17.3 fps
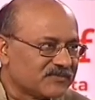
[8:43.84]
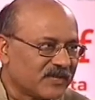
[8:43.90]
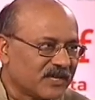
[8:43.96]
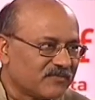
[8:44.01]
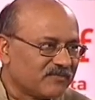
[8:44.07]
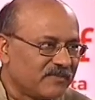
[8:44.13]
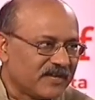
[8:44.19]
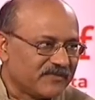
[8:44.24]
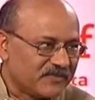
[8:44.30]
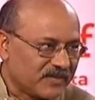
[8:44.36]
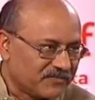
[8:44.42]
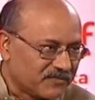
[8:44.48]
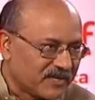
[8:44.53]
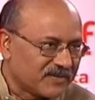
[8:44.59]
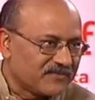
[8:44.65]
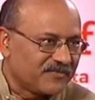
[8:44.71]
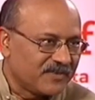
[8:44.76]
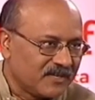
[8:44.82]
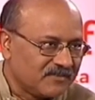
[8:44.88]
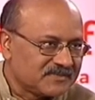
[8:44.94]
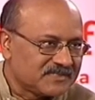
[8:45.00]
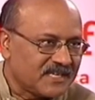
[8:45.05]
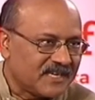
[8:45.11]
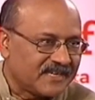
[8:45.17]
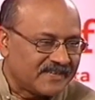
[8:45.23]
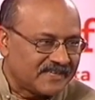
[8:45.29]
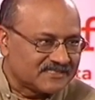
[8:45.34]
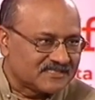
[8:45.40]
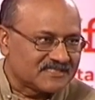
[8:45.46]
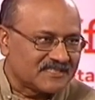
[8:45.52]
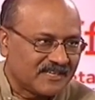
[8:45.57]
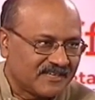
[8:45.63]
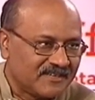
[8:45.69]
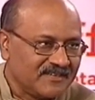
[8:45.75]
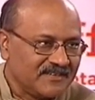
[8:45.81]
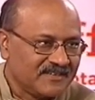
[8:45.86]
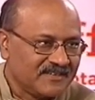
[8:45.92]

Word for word: one of my favorite films, NH10.